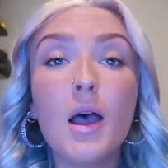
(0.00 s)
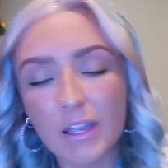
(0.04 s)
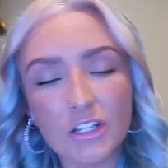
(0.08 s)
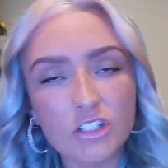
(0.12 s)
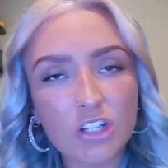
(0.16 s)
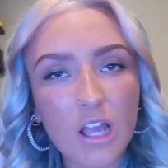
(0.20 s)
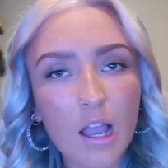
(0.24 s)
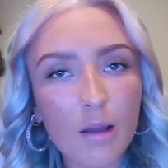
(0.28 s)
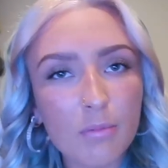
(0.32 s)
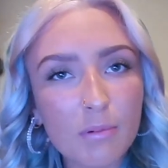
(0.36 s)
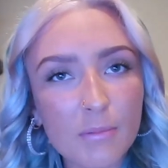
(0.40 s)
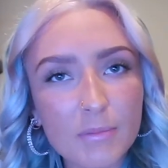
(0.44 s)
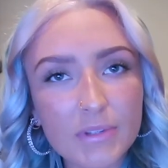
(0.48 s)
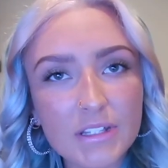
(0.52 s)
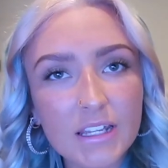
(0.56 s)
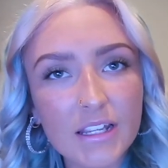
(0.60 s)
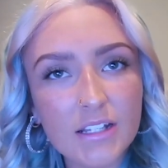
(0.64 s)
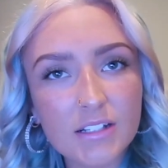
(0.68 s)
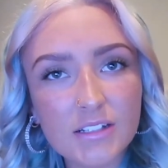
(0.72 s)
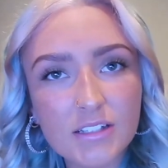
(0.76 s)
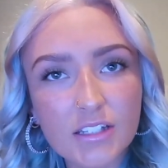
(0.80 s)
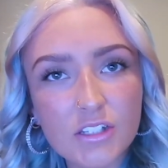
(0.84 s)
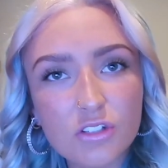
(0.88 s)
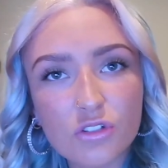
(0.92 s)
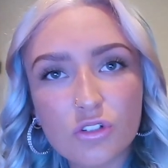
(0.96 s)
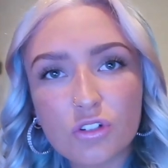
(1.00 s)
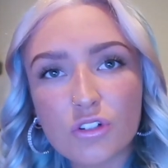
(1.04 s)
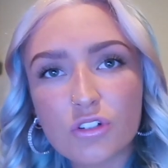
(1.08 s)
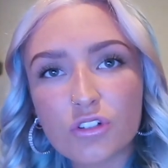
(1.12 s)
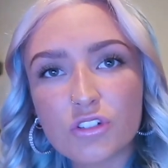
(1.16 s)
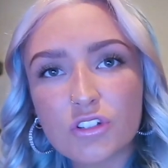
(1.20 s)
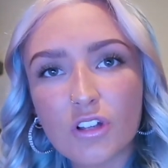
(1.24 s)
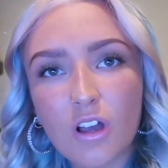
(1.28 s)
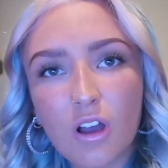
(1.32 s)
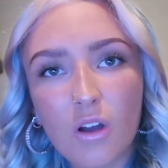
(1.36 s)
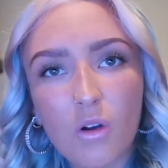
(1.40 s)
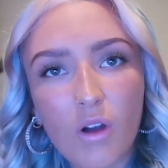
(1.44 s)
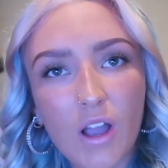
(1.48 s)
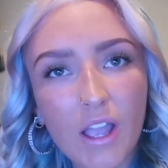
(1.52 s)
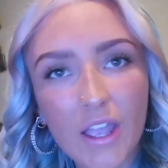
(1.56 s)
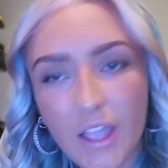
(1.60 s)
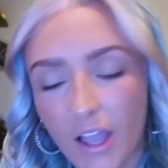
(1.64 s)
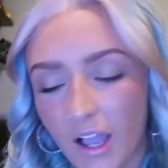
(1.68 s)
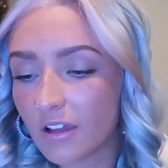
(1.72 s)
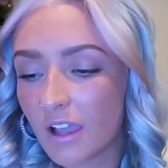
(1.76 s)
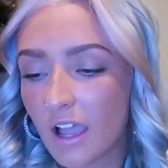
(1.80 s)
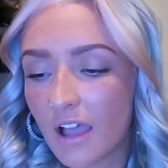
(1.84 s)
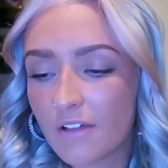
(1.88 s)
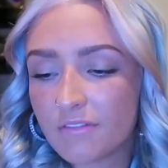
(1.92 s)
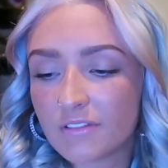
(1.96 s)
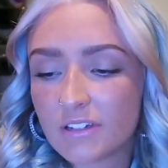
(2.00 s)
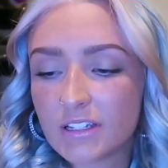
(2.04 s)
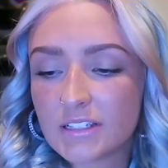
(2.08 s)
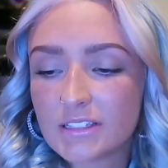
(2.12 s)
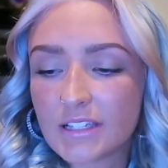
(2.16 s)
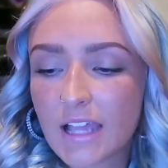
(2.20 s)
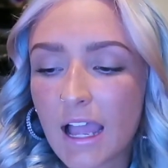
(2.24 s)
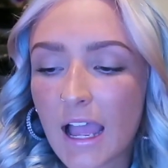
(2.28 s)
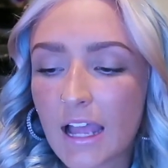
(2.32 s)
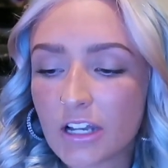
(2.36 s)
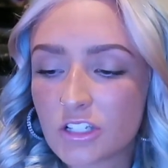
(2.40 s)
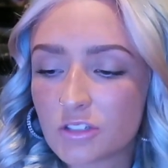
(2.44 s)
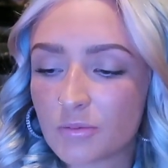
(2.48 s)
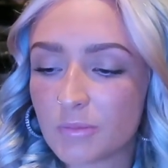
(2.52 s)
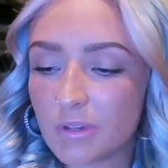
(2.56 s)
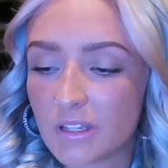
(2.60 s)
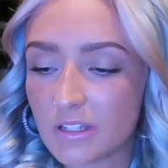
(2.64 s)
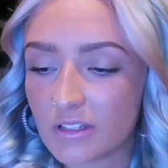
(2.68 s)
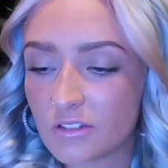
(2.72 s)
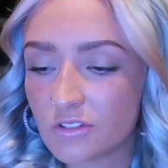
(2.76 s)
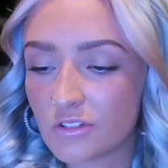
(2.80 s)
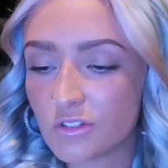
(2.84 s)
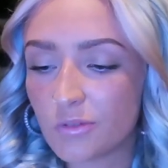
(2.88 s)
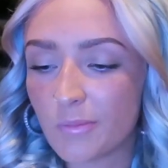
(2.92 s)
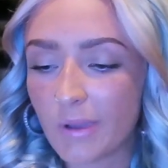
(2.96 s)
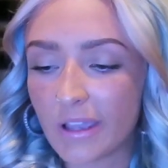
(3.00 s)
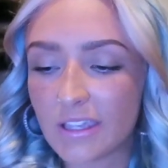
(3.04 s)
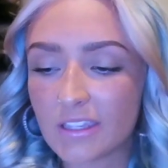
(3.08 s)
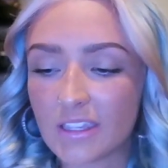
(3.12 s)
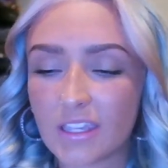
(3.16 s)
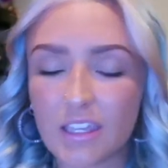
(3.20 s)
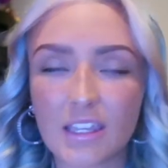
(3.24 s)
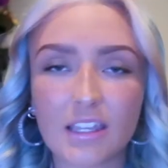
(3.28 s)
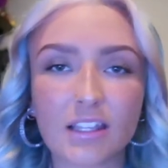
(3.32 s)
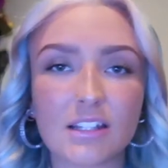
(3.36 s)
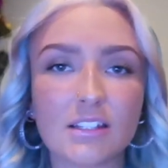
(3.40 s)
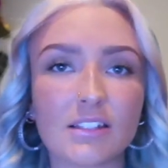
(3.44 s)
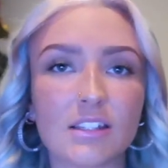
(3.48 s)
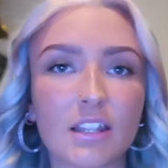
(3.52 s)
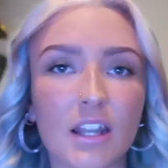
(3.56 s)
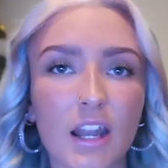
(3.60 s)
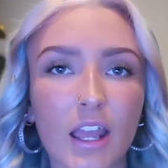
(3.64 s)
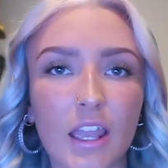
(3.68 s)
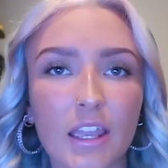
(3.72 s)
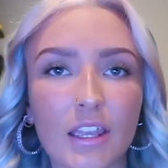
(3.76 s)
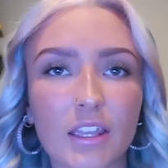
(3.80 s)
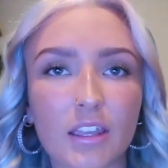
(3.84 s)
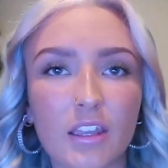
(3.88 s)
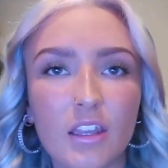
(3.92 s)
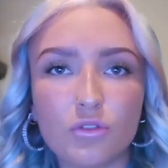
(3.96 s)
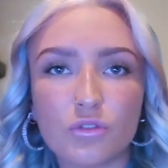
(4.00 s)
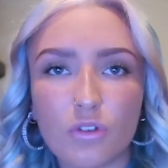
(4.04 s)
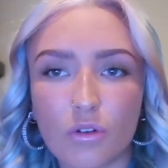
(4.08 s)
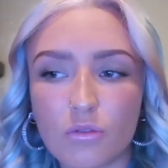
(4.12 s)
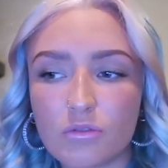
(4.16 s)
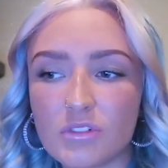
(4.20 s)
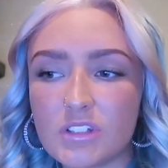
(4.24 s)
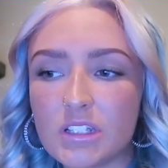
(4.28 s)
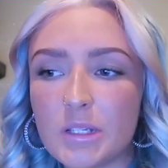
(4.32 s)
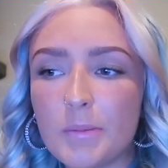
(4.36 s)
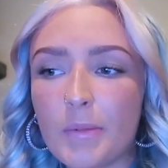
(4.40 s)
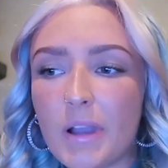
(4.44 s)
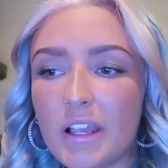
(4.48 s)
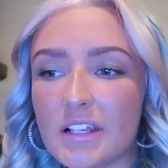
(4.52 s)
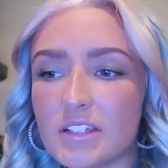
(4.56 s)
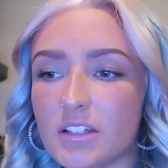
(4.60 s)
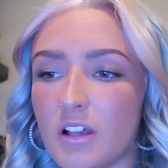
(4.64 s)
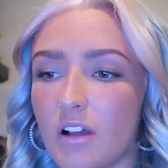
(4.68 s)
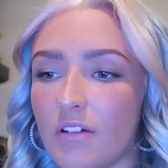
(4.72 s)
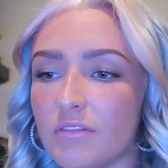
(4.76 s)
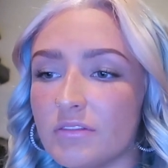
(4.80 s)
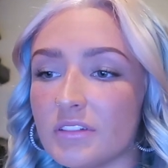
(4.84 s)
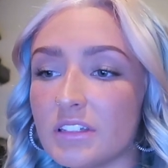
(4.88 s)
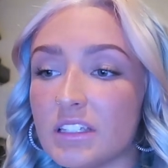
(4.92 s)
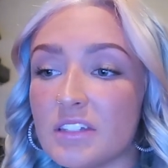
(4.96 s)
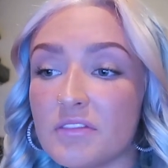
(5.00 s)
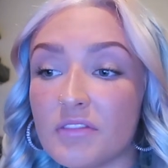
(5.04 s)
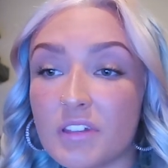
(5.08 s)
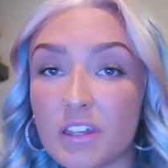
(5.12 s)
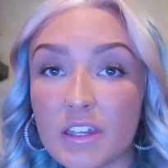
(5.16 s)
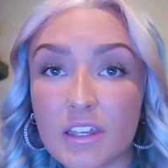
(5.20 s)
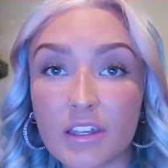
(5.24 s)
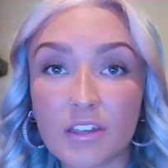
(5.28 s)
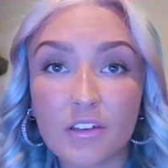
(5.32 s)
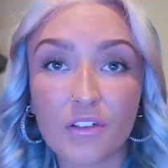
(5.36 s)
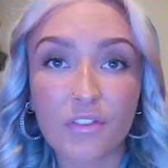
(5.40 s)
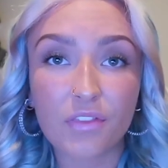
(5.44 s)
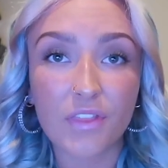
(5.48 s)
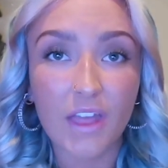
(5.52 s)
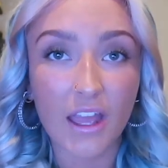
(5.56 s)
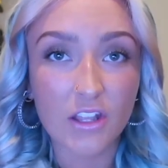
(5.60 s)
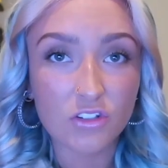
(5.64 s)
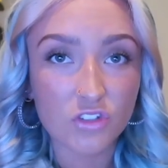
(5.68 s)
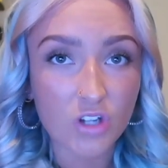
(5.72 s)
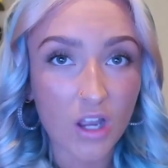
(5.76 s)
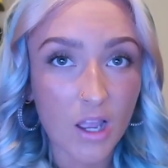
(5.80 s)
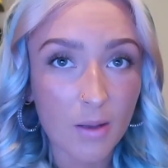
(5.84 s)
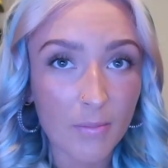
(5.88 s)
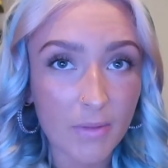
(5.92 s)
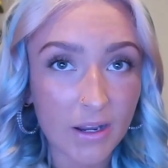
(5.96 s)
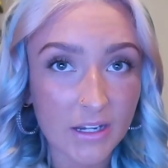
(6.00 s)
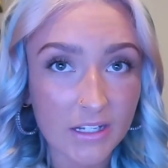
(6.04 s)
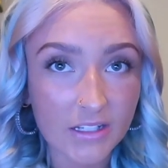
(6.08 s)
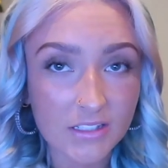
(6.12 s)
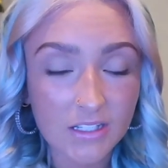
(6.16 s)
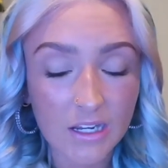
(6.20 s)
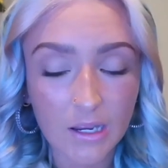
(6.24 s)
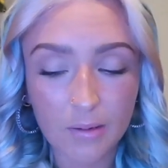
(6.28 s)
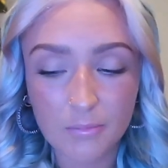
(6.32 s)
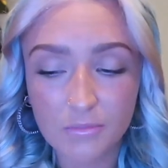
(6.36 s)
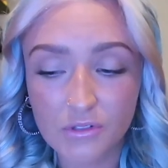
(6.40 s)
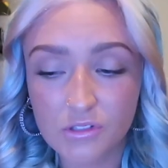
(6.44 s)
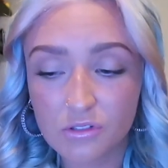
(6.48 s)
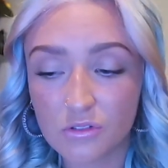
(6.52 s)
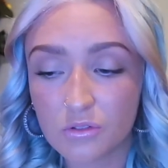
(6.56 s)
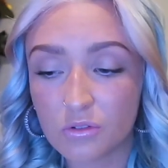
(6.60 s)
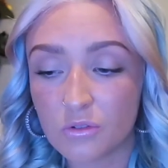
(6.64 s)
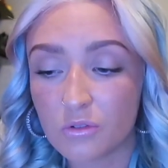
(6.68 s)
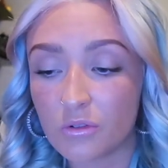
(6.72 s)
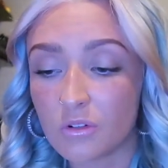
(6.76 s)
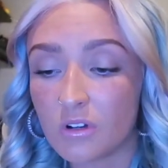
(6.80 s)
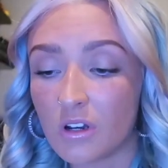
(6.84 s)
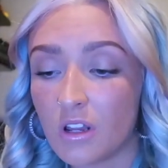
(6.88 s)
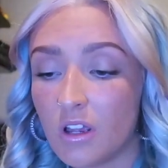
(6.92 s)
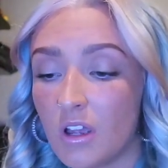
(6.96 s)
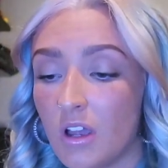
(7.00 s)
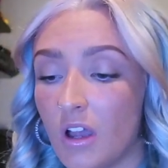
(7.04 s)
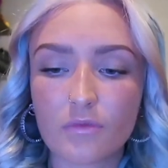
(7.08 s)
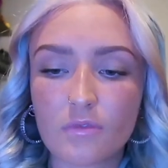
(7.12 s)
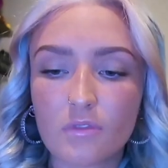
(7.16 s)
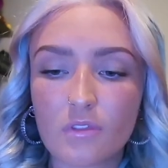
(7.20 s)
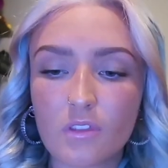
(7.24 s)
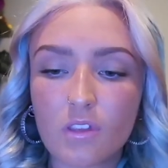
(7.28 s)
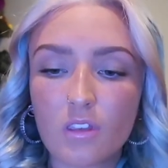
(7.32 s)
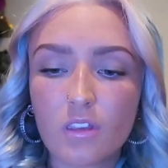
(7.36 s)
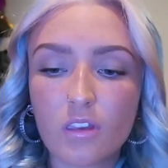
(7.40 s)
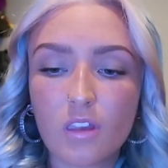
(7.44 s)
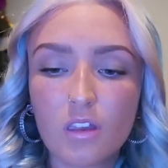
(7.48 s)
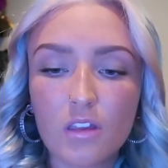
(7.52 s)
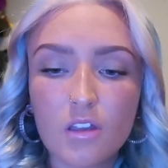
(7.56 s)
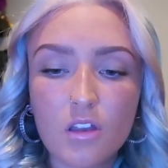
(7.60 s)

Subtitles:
My job, I'm a dance teacher, so I have an attachment to my kids and I don't see myself leaving that job anytime soon.